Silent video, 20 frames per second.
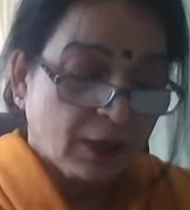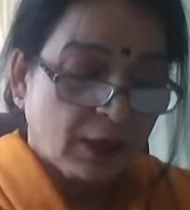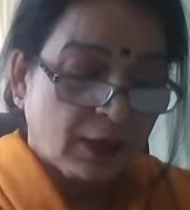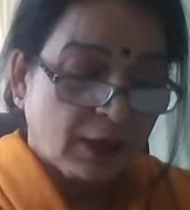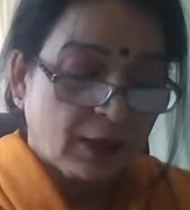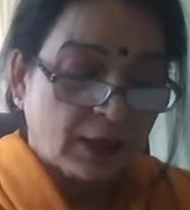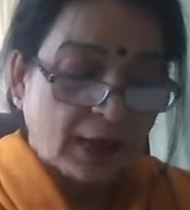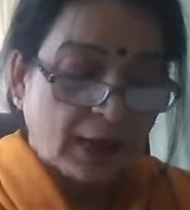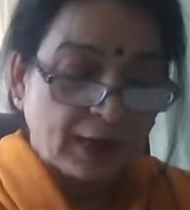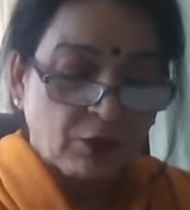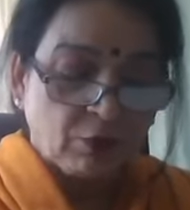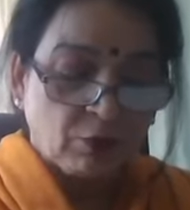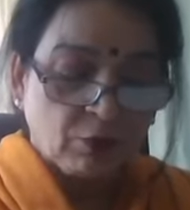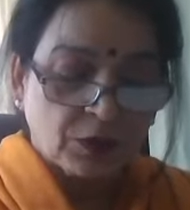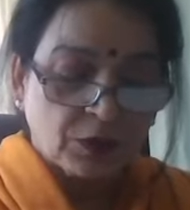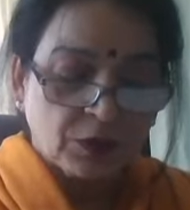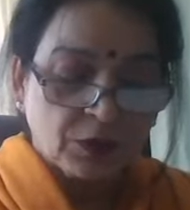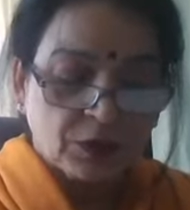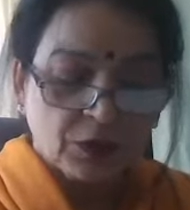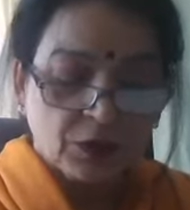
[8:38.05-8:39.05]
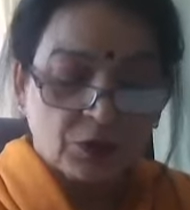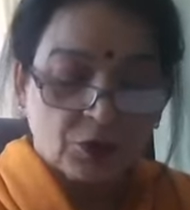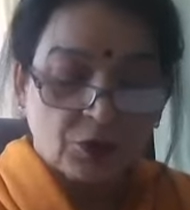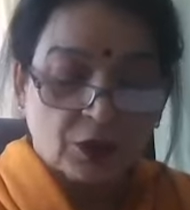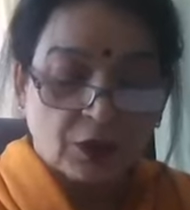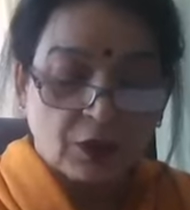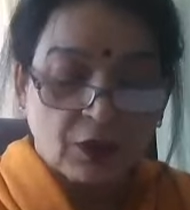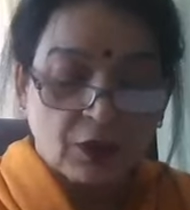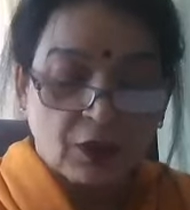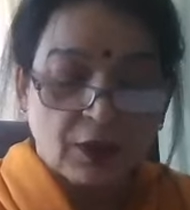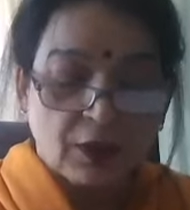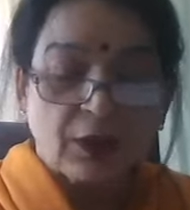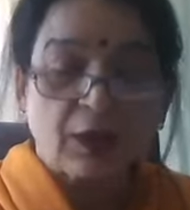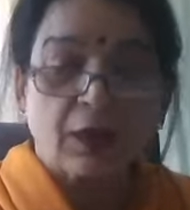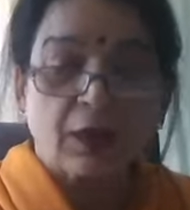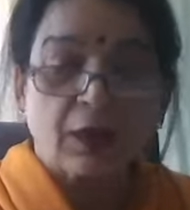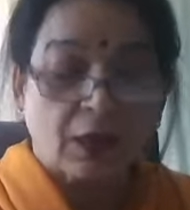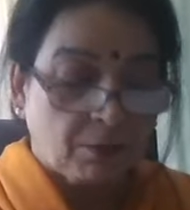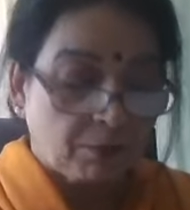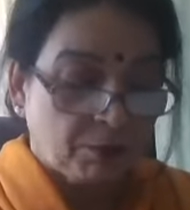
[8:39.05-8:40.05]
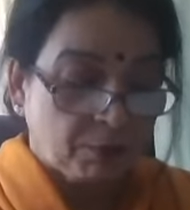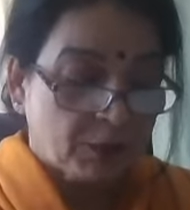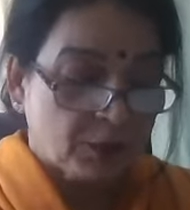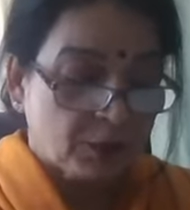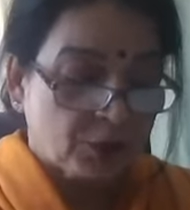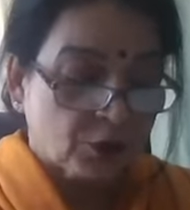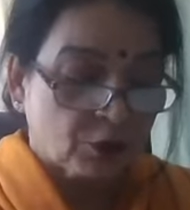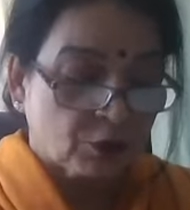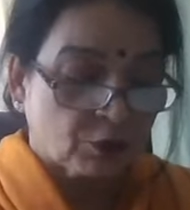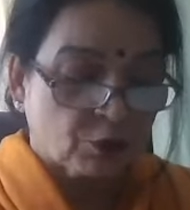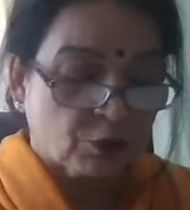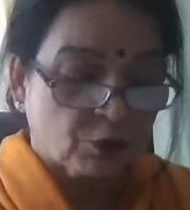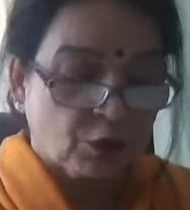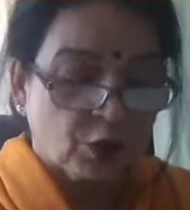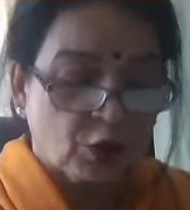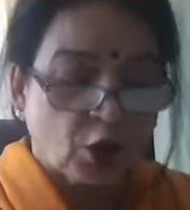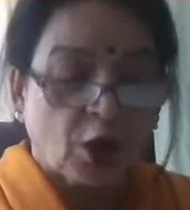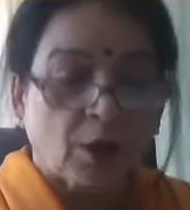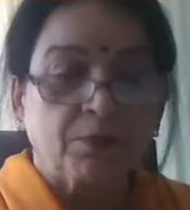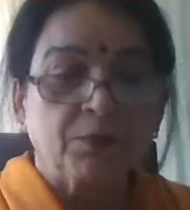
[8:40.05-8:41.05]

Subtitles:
And diagnosis is generally accomplished through the